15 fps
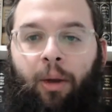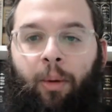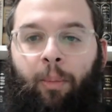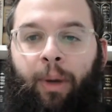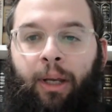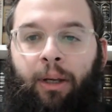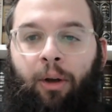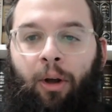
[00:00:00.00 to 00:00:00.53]

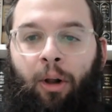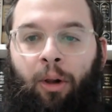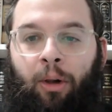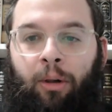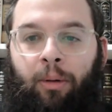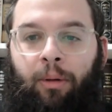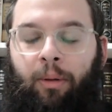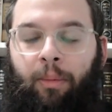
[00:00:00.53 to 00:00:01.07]
my
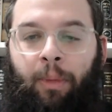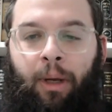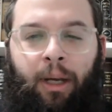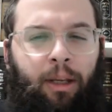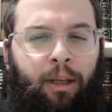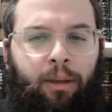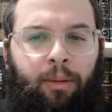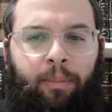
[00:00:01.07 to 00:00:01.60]
goal,
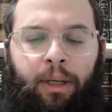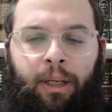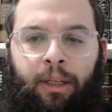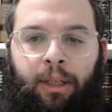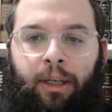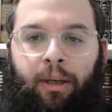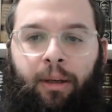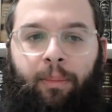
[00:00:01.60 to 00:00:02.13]
my
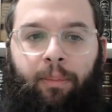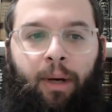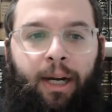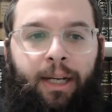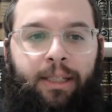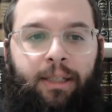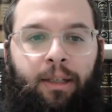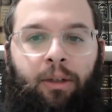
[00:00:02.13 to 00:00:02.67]

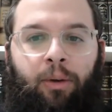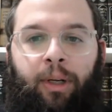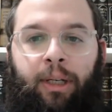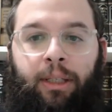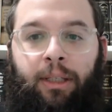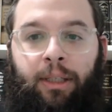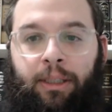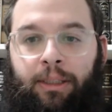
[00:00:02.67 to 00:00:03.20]
mindset going
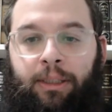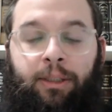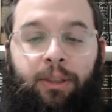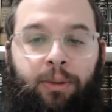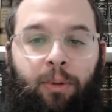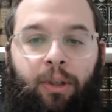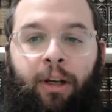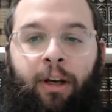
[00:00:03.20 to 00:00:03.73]
into this
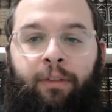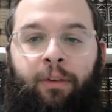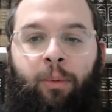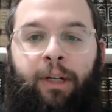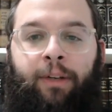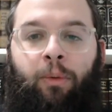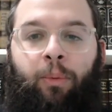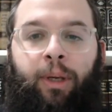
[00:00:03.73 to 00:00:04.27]
is we'll cover
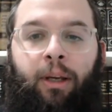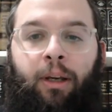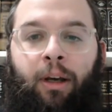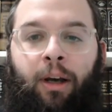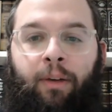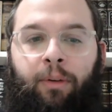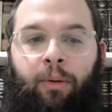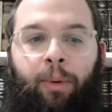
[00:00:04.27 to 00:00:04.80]
whatever we can
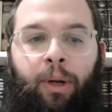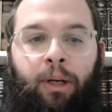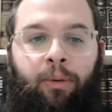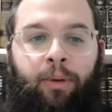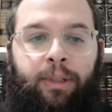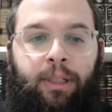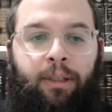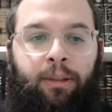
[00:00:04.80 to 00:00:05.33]
cover. We can
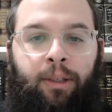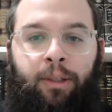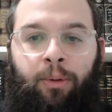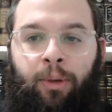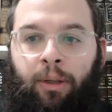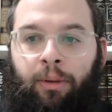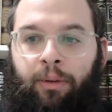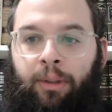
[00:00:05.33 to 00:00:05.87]
always
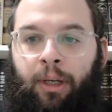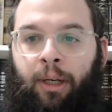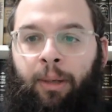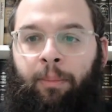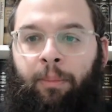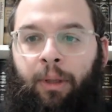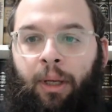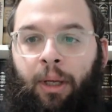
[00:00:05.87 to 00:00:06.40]
continue another
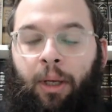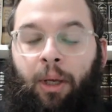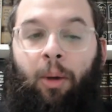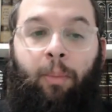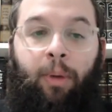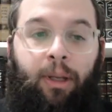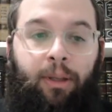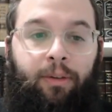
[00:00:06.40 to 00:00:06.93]
time,
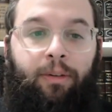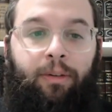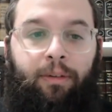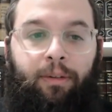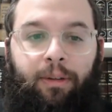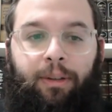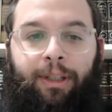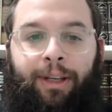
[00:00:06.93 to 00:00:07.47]
but
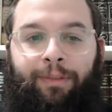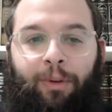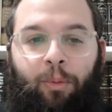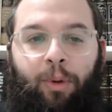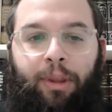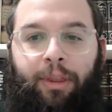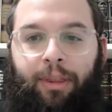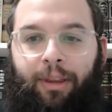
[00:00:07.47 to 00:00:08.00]
even
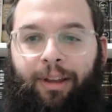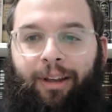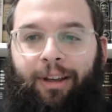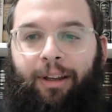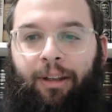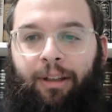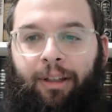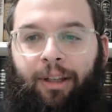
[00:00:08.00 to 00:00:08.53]
with
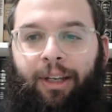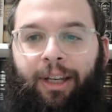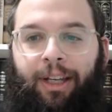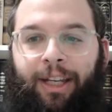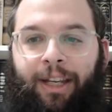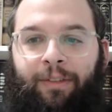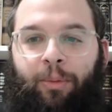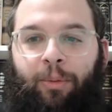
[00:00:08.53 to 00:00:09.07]
that
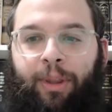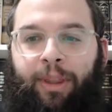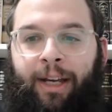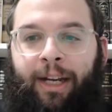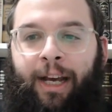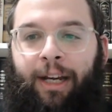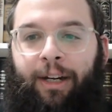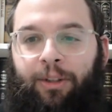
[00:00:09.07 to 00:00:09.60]

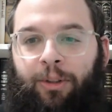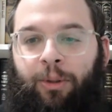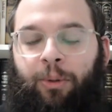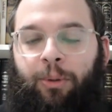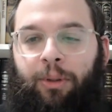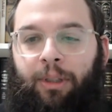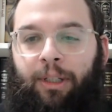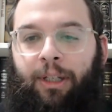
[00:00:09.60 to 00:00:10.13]
attitude,